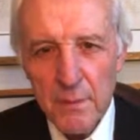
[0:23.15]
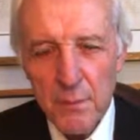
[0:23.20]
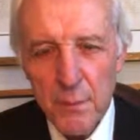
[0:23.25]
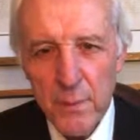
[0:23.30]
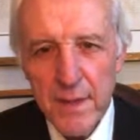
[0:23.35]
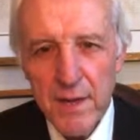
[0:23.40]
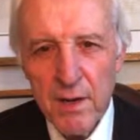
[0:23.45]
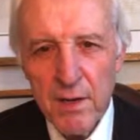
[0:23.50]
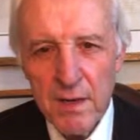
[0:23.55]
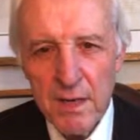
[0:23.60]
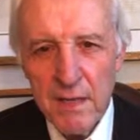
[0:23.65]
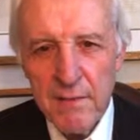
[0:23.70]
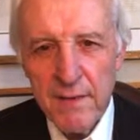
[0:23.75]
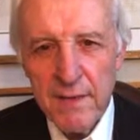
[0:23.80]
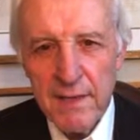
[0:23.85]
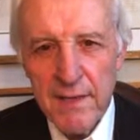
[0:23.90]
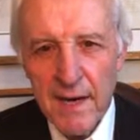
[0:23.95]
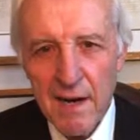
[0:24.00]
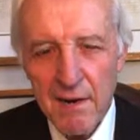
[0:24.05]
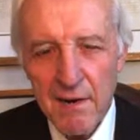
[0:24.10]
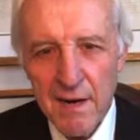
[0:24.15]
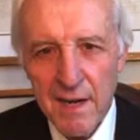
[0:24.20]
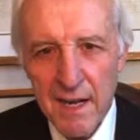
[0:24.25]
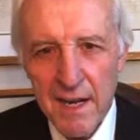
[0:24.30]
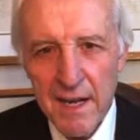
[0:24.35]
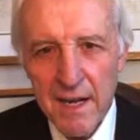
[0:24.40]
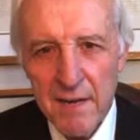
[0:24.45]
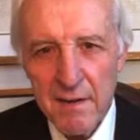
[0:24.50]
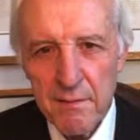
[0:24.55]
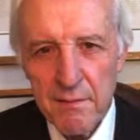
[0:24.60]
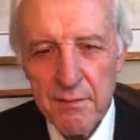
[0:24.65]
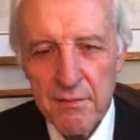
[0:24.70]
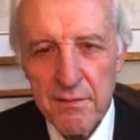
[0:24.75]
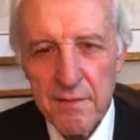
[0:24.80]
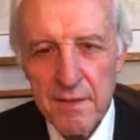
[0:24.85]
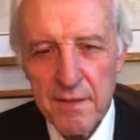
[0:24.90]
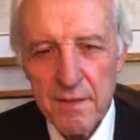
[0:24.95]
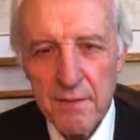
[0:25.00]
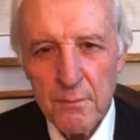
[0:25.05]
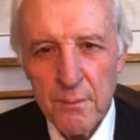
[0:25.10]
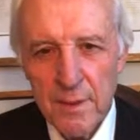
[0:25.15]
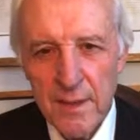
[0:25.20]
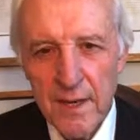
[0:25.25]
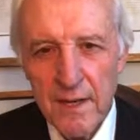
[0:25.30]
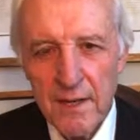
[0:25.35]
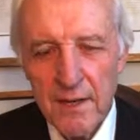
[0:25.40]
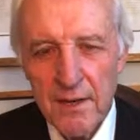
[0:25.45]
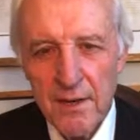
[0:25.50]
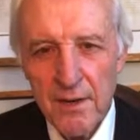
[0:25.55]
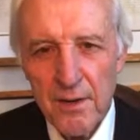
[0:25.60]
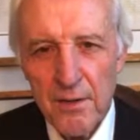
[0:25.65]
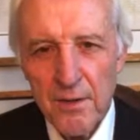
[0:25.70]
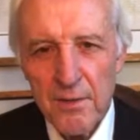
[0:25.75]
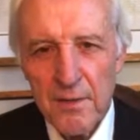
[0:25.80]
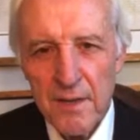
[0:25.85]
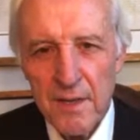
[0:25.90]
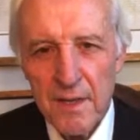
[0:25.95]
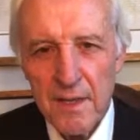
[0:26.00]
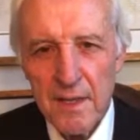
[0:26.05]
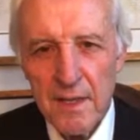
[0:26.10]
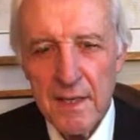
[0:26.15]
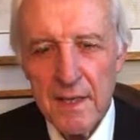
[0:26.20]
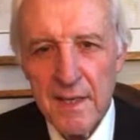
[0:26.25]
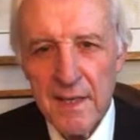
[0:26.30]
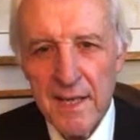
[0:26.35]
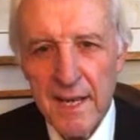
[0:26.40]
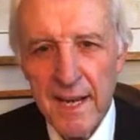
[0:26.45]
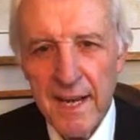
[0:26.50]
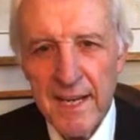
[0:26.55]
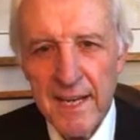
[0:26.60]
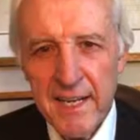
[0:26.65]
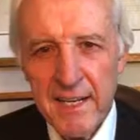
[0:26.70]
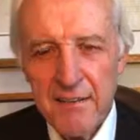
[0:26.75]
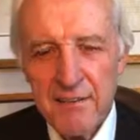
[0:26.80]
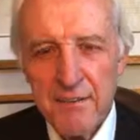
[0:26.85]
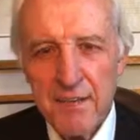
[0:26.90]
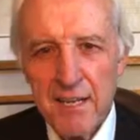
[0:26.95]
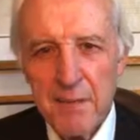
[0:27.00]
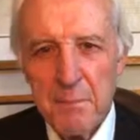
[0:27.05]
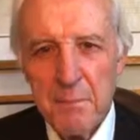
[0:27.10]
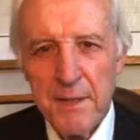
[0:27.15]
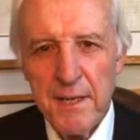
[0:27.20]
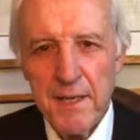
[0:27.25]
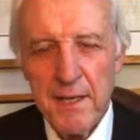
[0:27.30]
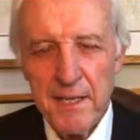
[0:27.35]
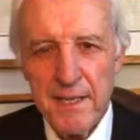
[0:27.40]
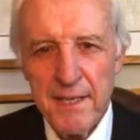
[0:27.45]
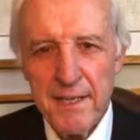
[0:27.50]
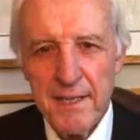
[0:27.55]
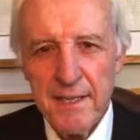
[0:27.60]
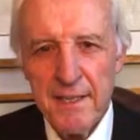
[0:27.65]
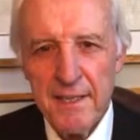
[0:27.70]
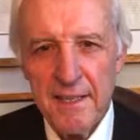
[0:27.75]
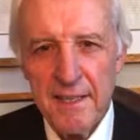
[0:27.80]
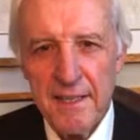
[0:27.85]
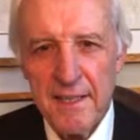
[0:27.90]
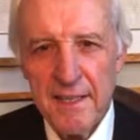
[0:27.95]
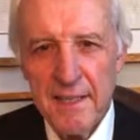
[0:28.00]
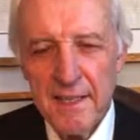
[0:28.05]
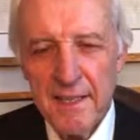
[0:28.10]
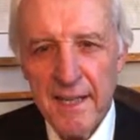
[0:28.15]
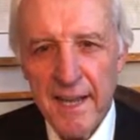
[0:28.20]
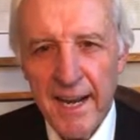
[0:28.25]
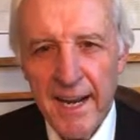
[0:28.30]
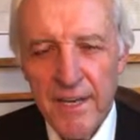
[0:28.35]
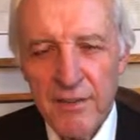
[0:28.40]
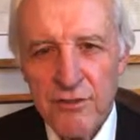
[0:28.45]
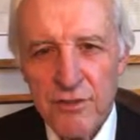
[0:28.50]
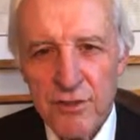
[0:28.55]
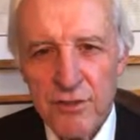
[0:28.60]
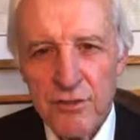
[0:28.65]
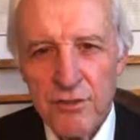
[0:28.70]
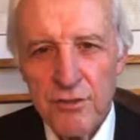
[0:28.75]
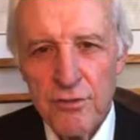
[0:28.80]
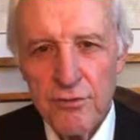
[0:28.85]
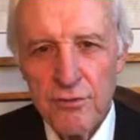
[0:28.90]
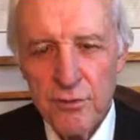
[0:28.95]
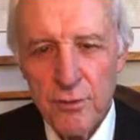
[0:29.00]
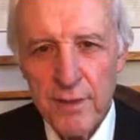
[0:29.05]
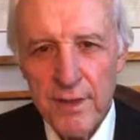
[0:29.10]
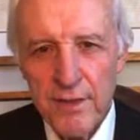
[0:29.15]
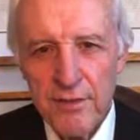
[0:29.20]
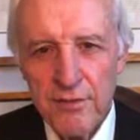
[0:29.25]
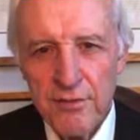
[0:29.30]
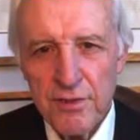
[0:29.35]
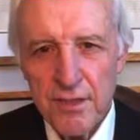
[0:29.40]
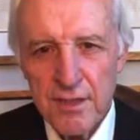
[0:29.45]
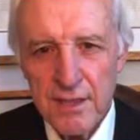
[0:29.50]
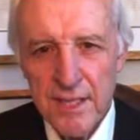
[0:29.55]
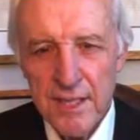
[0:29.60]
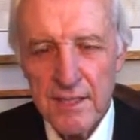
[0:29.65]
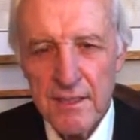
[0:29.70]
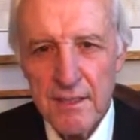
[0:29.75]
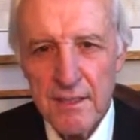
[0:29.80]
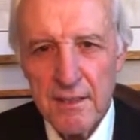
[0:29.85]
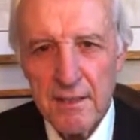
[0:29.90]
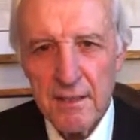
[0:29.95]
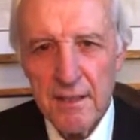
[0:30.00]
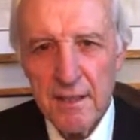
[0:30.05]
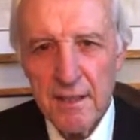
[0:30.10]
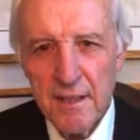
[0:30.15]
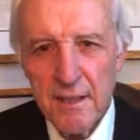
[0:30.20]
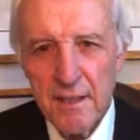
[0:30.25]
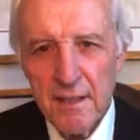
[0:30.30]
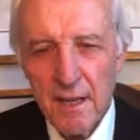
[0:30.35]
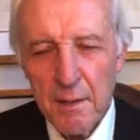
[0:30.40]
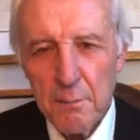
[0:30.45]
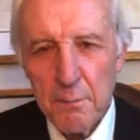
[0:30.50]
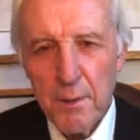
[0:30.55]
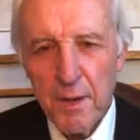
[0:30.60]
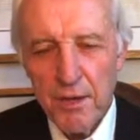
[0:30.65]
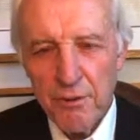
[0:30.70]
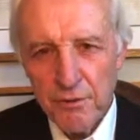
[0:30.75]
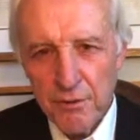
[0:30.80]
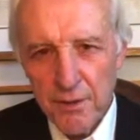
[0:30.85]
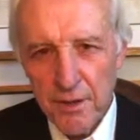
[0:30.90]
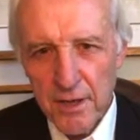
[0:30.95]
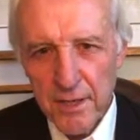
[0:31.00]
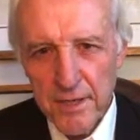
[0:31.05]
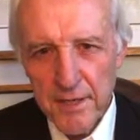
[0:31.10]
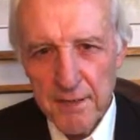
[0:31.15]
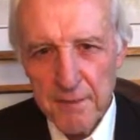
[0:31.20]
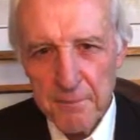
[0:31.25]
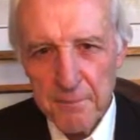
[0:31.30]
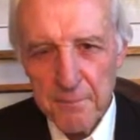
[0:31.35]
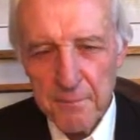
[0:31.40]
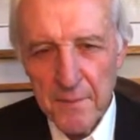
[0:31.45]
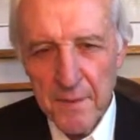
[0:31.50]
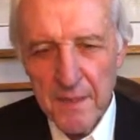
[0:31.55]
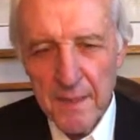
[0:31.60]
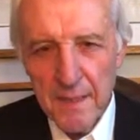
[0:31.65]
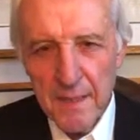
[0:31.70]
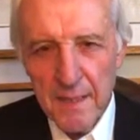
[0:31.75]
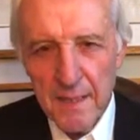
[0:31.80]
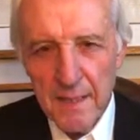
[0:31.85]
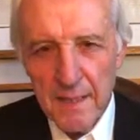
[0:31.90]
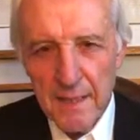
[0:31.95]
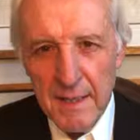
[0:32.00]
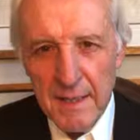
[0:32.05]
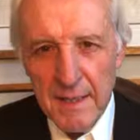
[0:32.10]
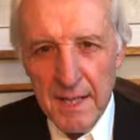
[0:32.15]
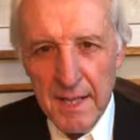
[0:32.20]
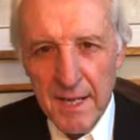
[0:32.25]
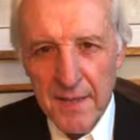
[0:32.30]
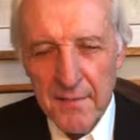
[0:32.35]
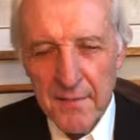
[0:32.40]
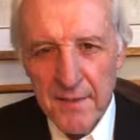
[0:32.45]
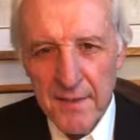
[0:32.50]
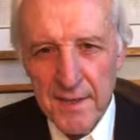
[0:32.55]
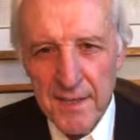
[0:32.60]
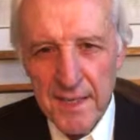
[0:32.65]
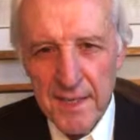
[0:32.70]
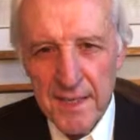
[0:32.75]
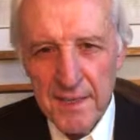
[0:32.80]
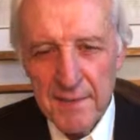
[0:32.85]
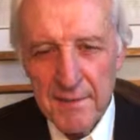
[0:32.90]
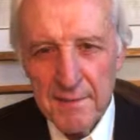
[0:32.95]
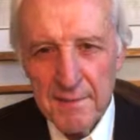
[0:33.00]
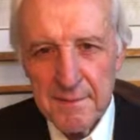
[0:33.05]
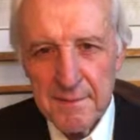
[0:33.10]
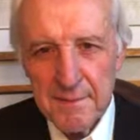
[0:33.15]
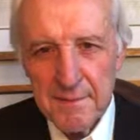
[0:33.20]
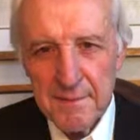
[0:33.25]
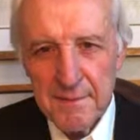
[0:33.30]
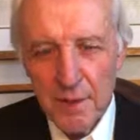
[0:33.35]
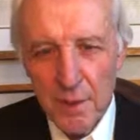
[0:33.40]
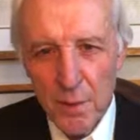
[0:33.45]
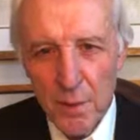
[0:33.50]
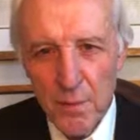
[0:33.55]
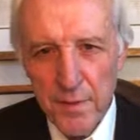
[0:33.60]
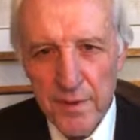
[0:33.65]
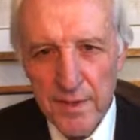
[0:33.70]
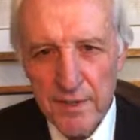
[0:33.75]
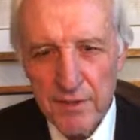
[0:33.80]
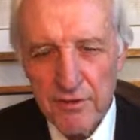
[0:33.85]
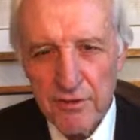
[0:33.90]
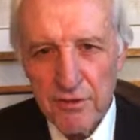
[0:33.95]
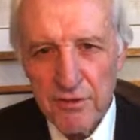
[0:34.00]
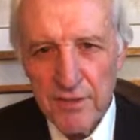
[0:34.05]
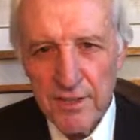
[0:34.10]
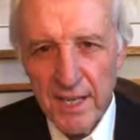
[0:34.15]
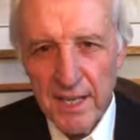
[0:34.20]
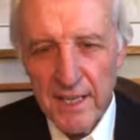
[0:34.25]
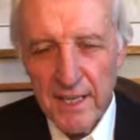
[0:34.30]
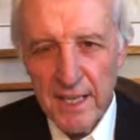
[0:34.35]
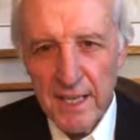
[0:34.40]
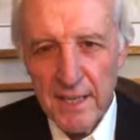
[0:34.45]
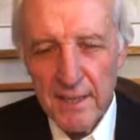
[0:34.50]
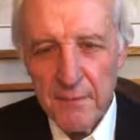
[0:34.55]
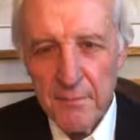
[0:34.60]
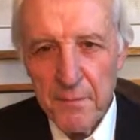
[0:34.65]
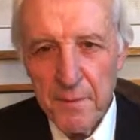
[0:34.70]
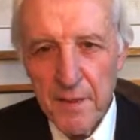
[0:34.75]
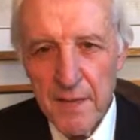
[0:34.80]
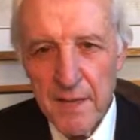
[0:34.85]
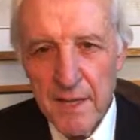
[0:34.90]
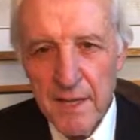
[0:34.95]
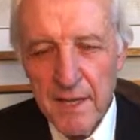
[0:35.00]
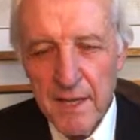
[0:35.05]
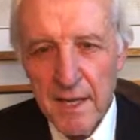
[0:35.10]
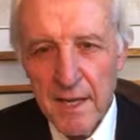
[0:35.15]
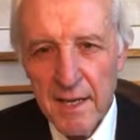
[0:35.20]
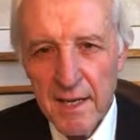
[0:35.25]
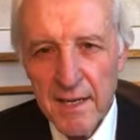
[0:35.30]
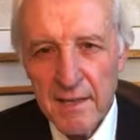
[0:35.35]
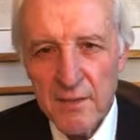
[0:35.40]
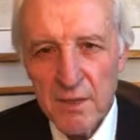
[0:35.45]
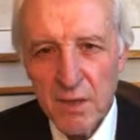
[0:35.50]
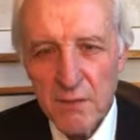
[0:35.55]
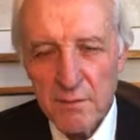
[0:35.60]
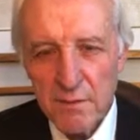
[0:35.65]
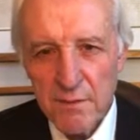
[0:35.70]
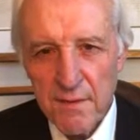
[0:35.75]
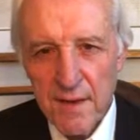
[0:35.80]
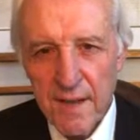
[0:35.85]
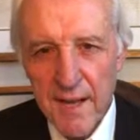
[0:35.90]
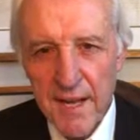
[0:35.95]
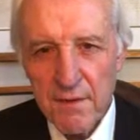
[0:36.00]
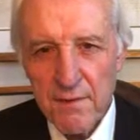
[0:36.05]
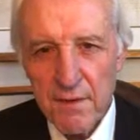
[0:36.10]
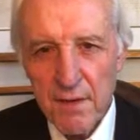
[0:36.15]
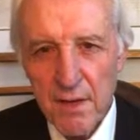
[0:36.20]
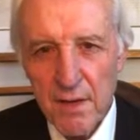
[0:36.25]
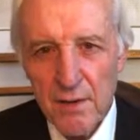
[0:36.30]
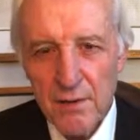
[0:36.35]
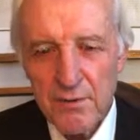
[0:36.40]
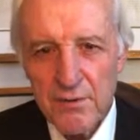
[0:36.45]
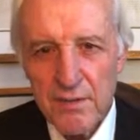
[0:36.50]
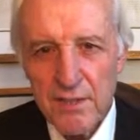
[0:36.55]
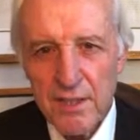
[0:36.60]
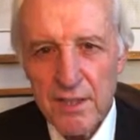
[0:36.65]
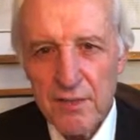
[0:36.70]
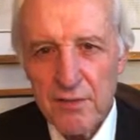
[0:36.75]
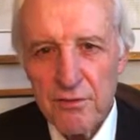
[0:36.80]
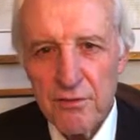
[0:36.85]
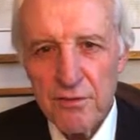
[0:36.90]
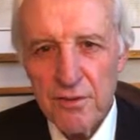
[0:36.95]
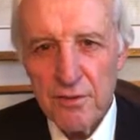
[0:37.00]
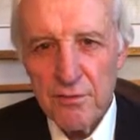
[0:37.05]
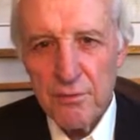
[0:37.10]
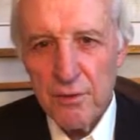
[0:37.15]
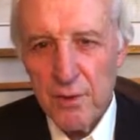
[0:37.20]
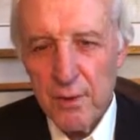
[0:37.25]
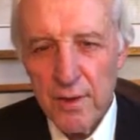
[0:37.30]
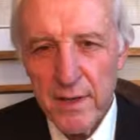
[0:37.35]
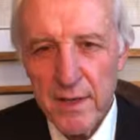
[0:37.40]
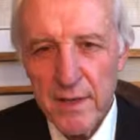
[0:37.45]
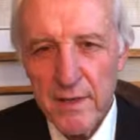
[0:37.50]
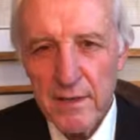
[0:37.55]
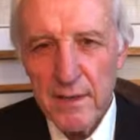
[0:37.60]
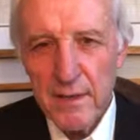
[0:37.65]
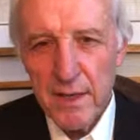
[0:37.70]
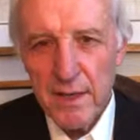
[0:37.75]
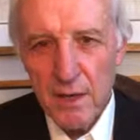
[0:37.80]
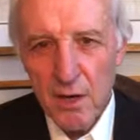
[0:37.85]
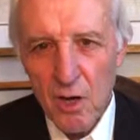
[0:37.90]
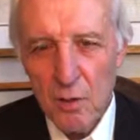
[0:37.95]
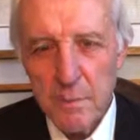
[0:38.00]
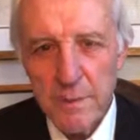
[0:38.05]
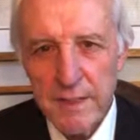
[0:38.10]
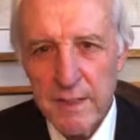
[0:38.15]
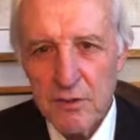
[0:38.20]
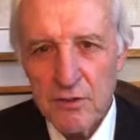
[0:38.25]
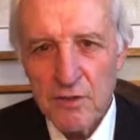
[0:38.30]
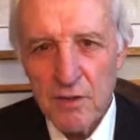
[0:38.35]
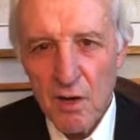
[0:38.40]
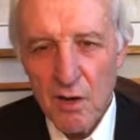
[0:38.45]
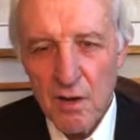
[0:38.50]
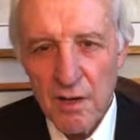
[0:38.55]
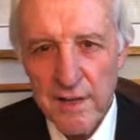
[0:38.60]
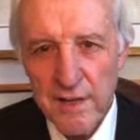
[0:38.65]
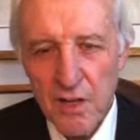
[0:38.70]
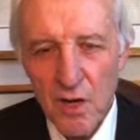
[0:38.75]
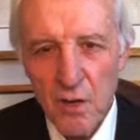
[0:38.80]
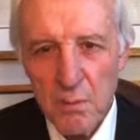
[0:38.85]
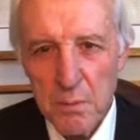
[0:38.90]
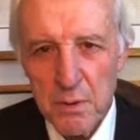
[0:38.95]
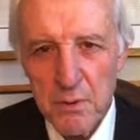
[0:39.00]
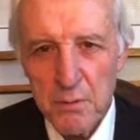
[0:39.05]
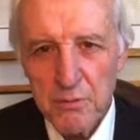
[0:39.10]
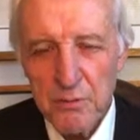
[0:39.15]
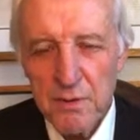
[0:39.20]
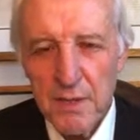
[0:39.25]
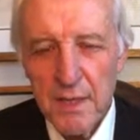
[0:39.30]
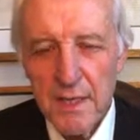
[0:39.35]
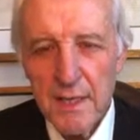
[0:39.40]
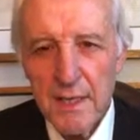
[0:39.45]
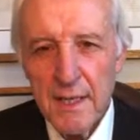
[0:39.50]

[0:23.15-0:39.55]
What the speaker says: We are living our lives in what I call the ASAP lane, the anxious, stress, addicted, and pressured lane. The toll that this is taking in terms of lives lost is truly alarming and startling almost.